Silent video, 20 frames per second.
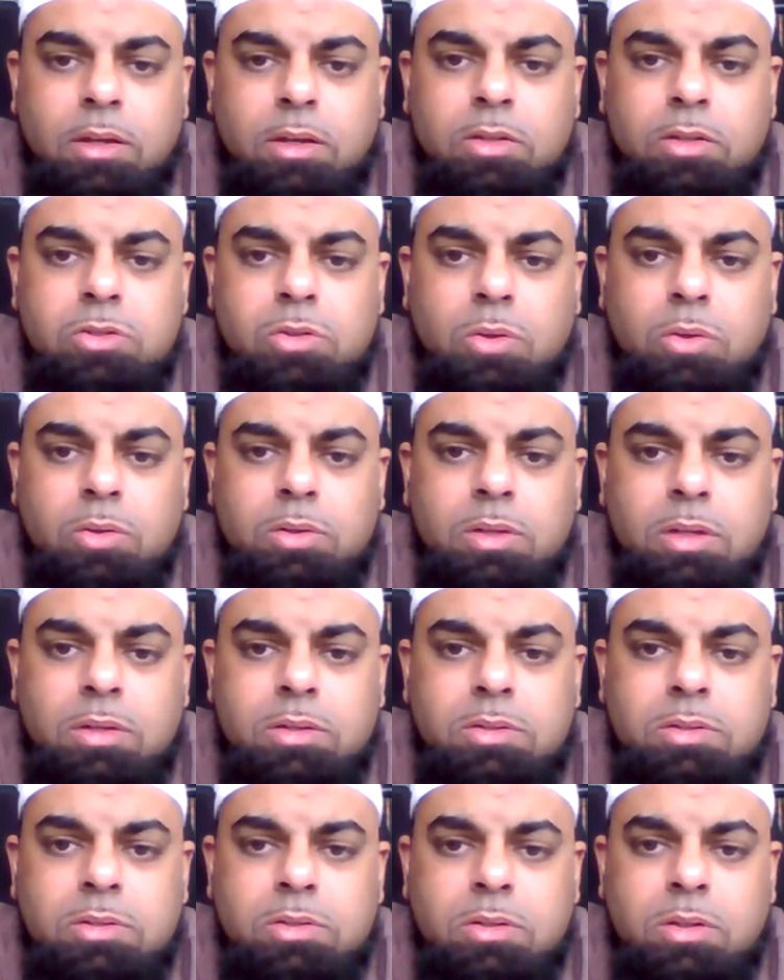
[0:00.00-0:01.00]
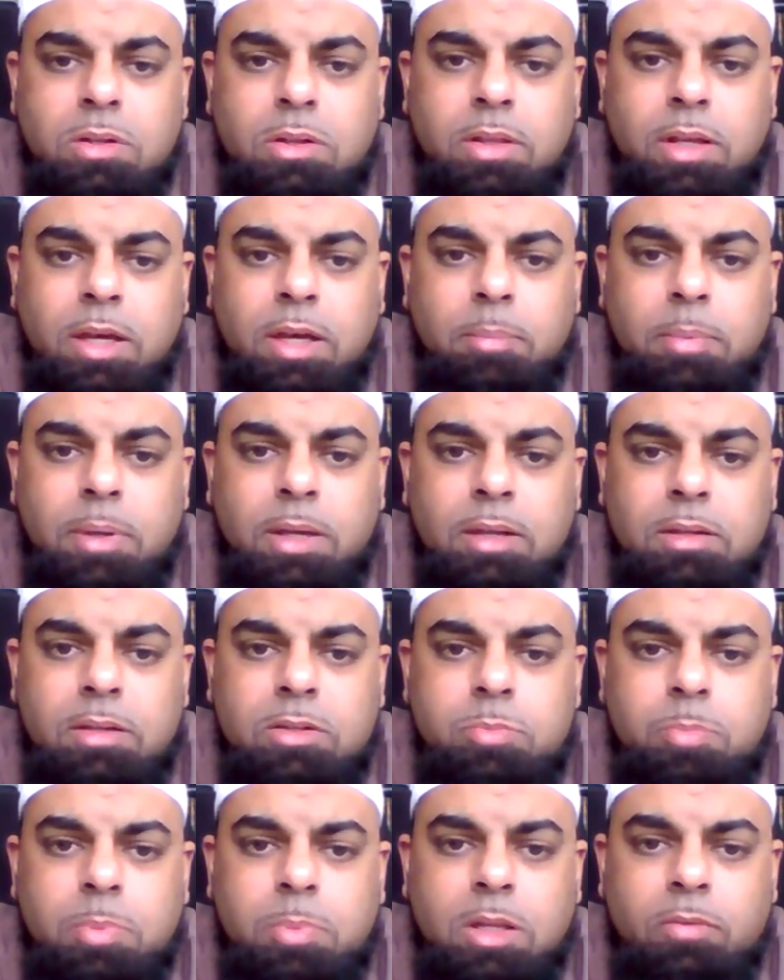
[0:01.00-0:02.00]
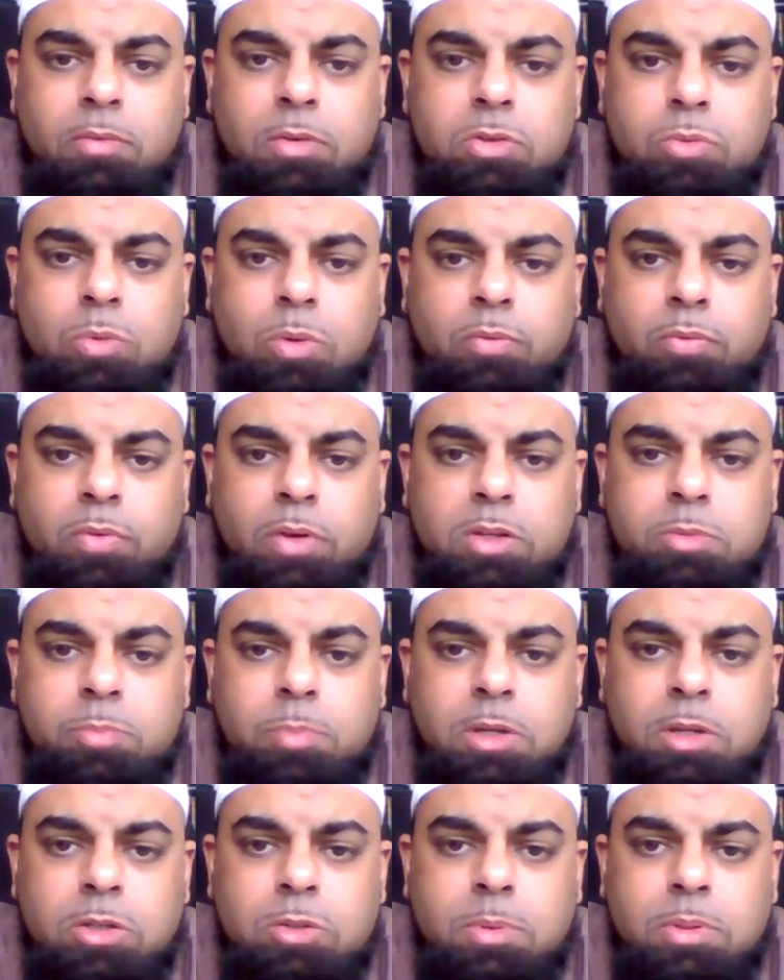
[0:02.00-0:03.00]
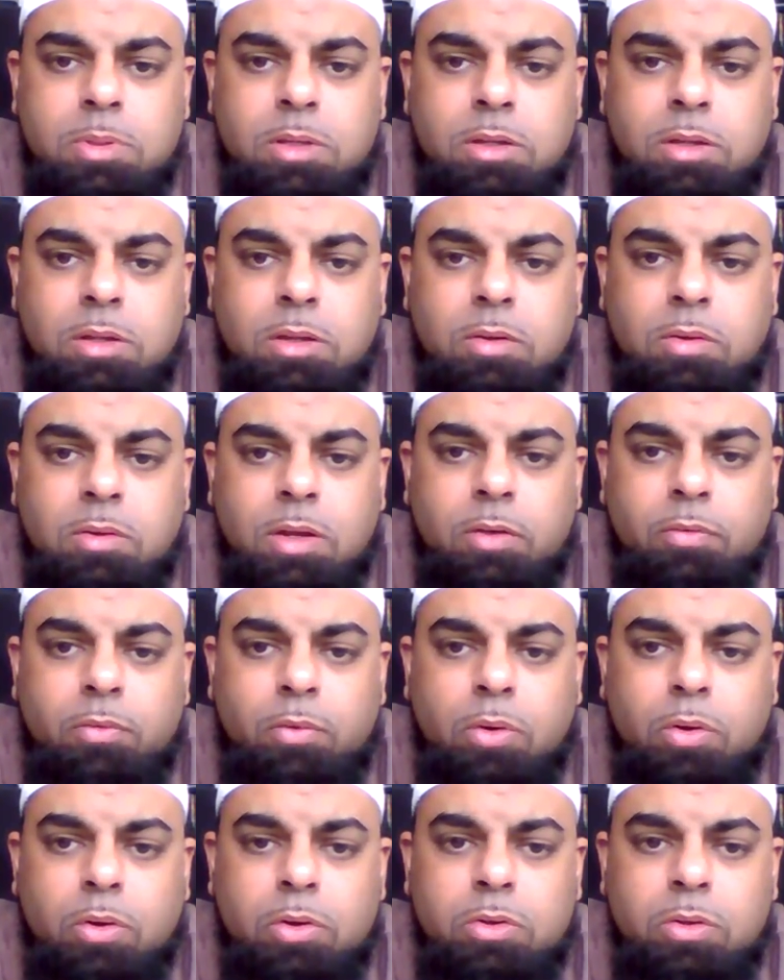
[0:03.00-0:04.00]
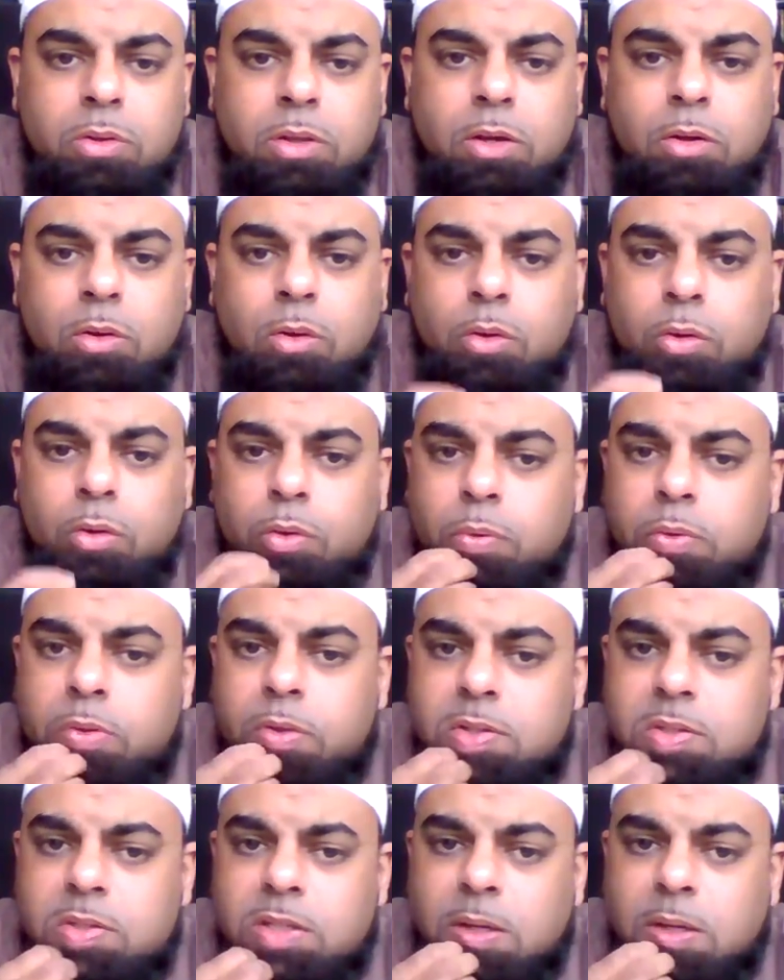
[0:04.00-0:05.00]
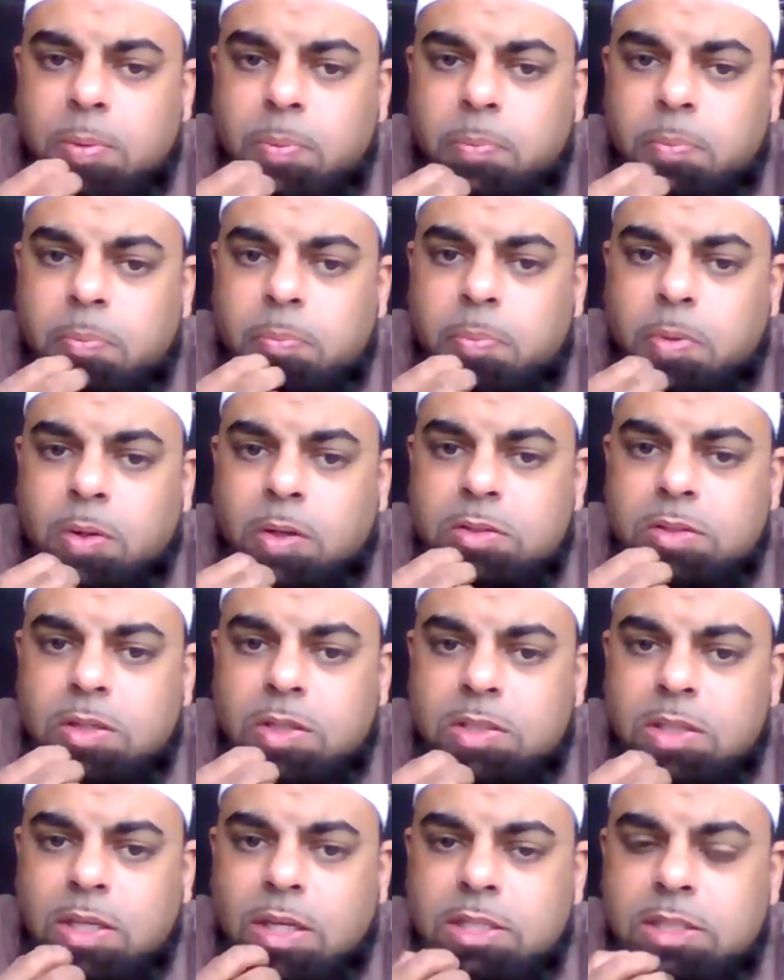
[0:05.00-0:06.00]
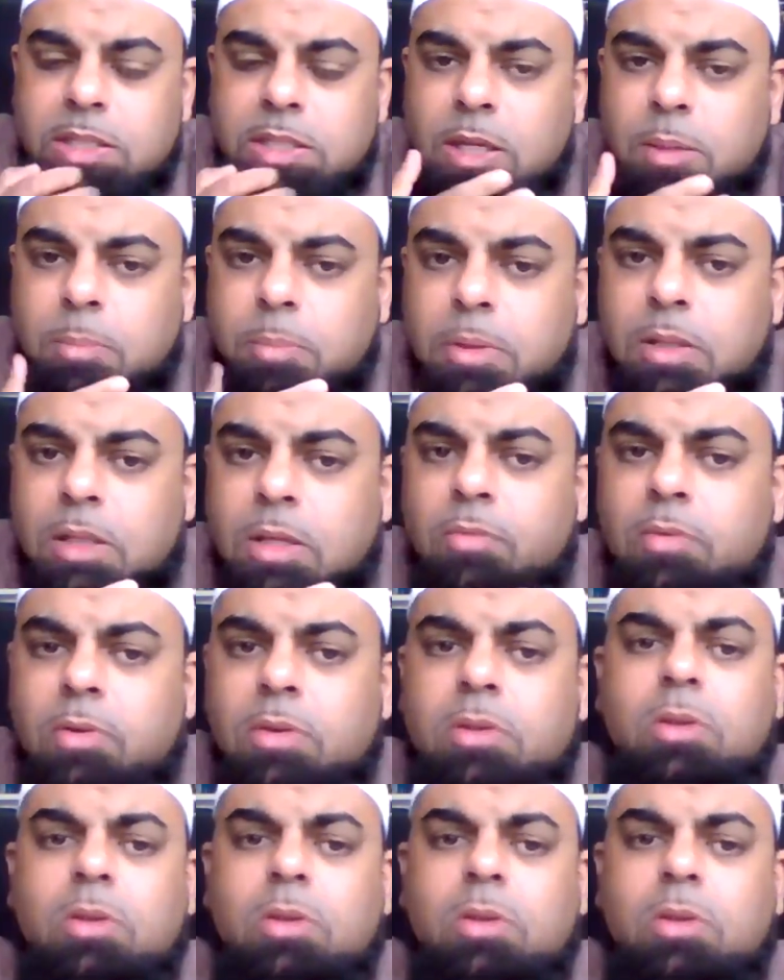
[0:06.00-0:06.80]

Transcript: So does that mean disbelievers won't face punishment in the grave, or do they go through the same process as a believer?